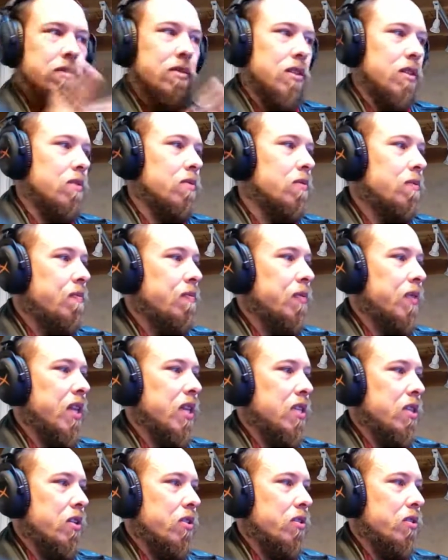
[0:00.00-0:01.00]
So
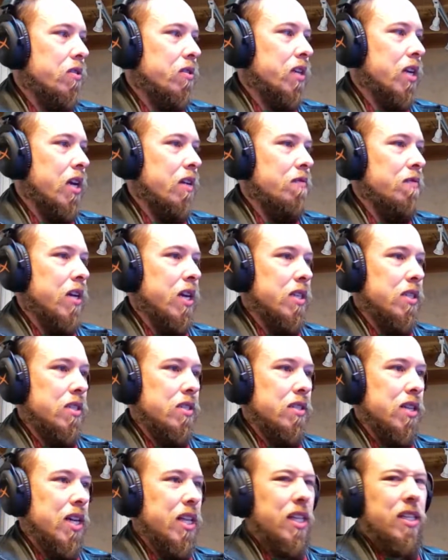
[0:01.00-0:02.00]
that's another kind of nice...
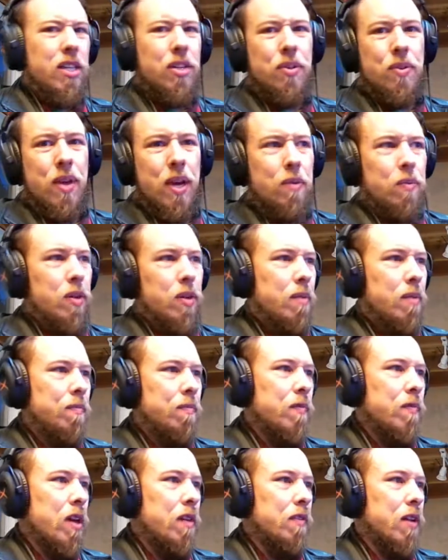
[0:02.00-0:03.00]
I like to do that when
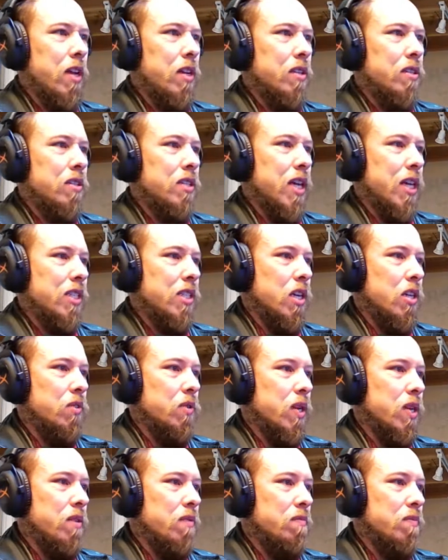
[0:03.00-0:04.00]
I've got text
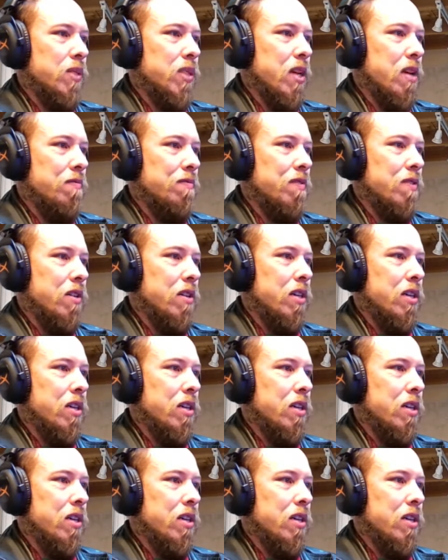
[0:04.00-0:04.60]
entry stuff.